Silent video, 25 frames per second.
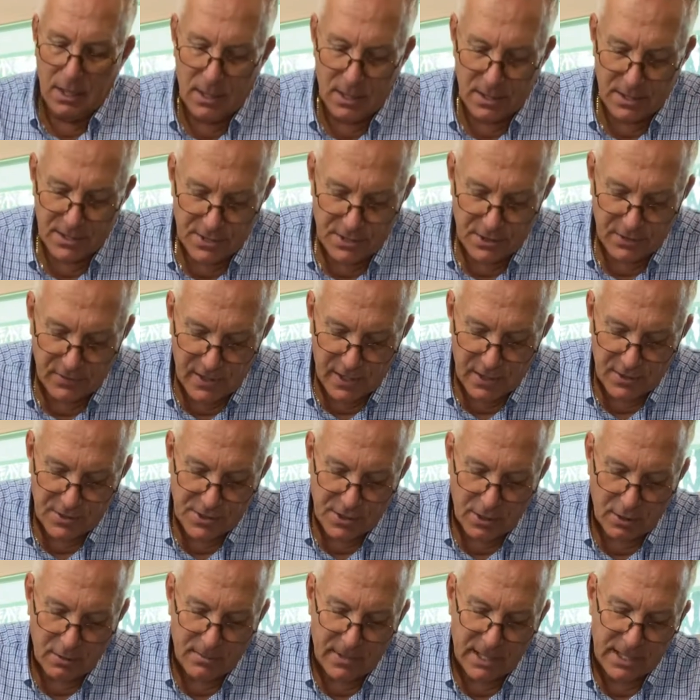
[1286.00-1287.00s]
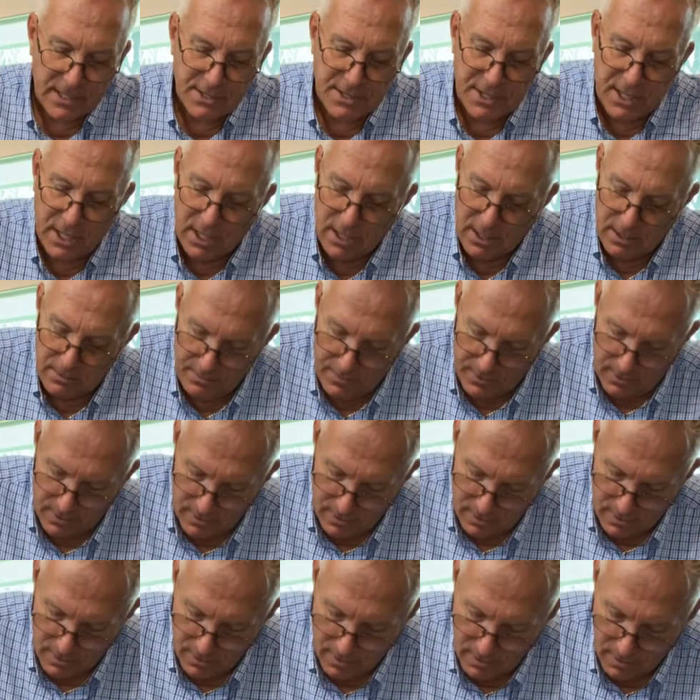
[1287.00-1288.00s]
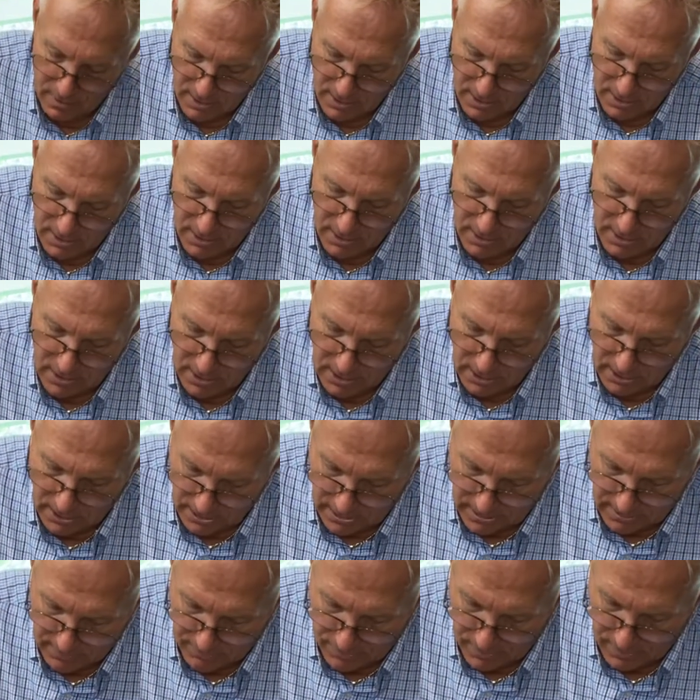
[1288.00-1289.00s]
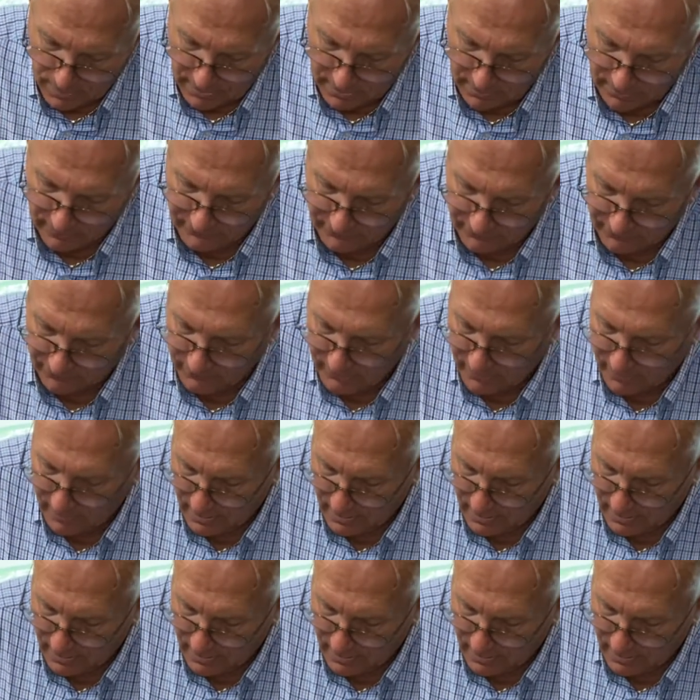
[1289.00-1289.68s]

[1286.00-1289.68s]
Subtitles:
So there's all my tape in place.